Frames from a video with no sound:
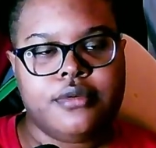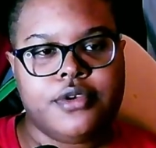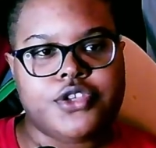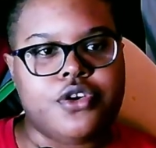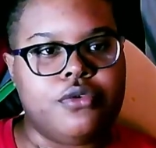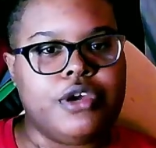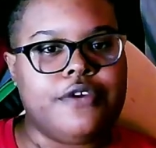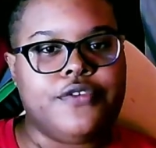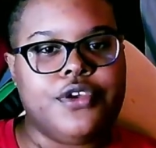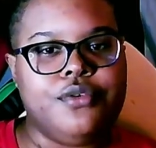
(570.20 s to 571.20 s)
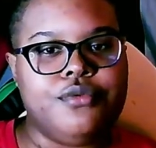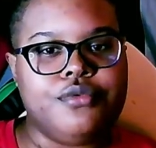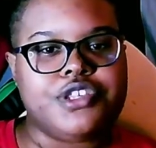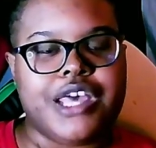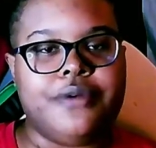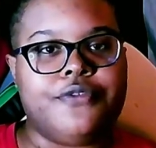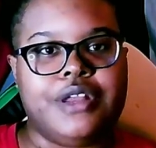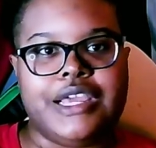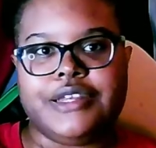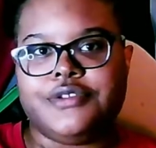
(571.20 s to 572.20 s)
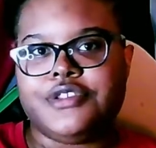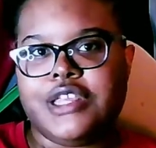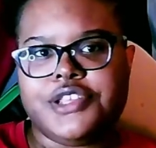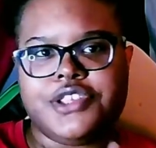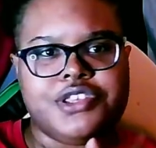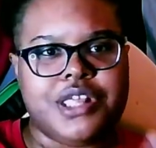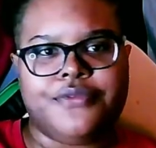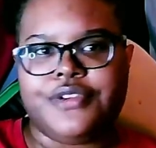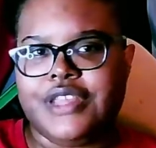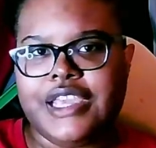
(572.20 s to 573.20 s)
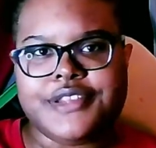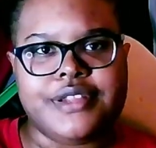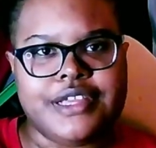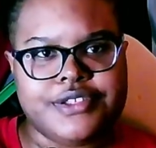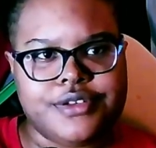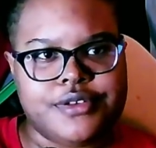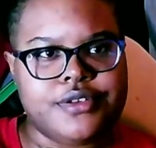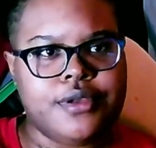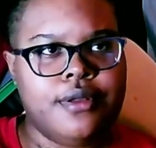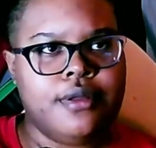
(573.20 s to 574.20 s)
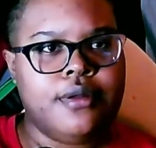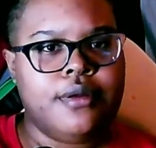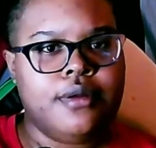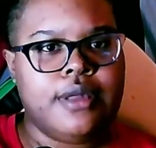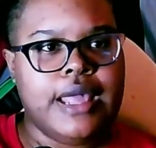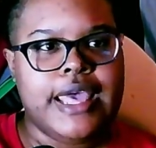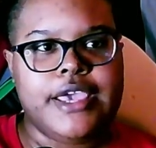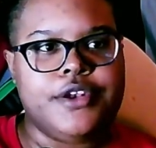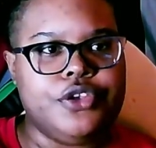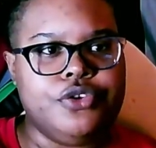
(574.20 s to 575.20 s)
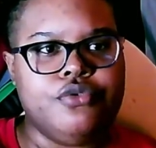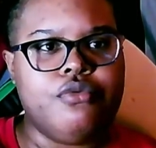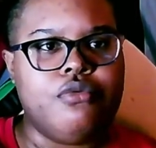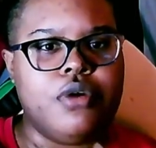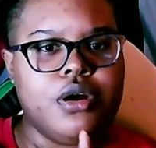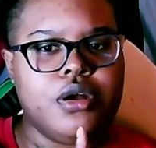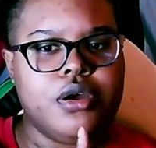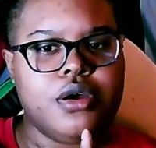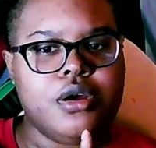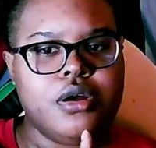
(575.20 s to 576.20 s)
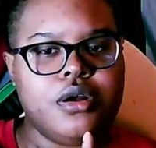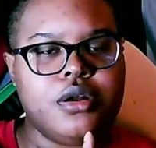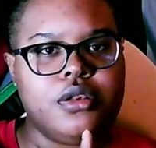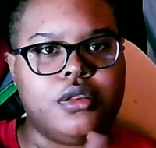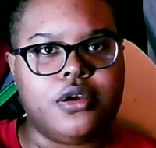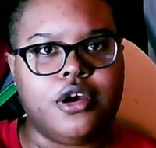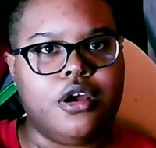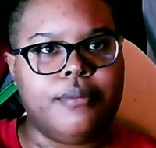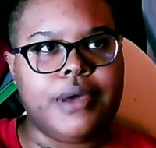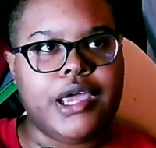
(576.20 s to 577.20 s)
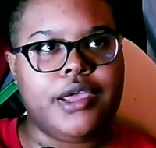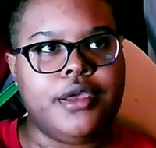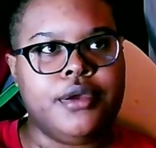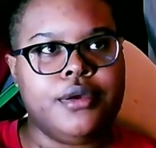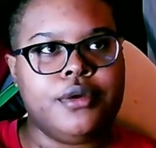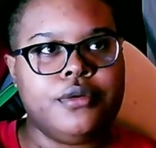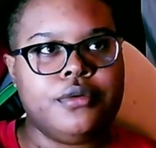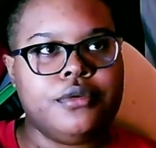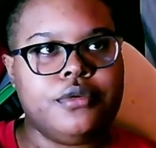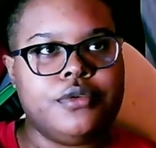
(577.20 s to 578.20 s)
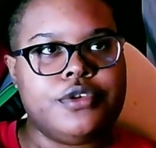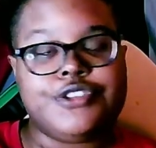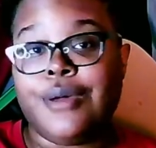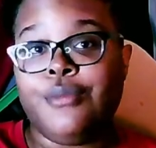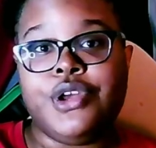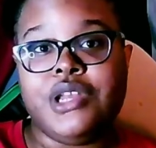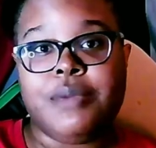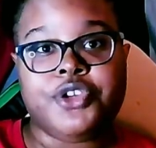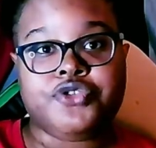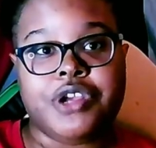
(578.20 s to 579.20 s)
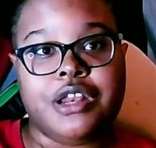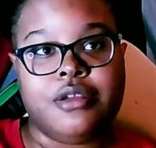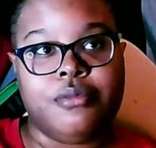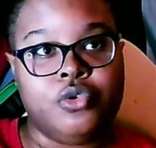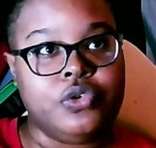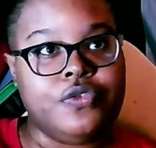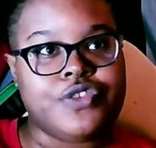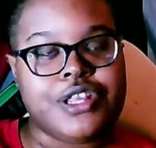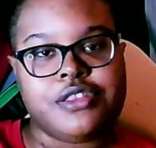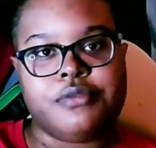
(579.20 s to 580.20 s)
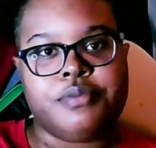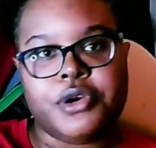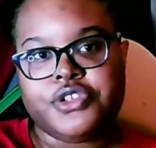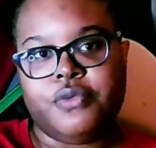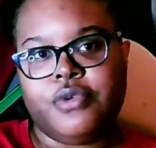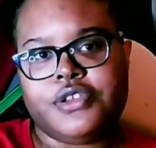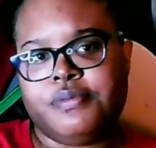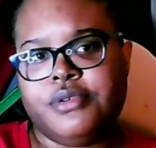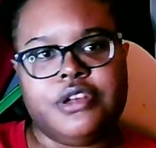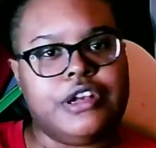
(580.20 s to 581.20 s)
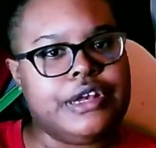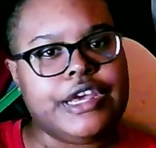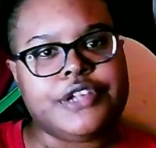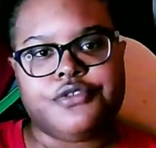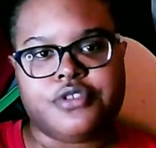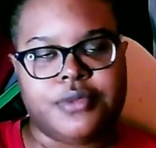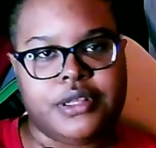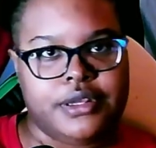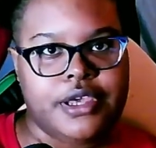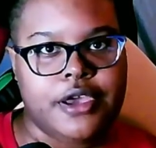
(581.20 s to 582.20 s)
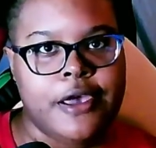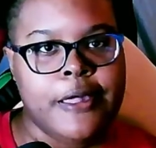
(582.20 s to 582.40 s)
So if you sign up for let's say sign up for dance lessons and you learn by someone demonstrating the moves that the person wants to put in the dance or something like that.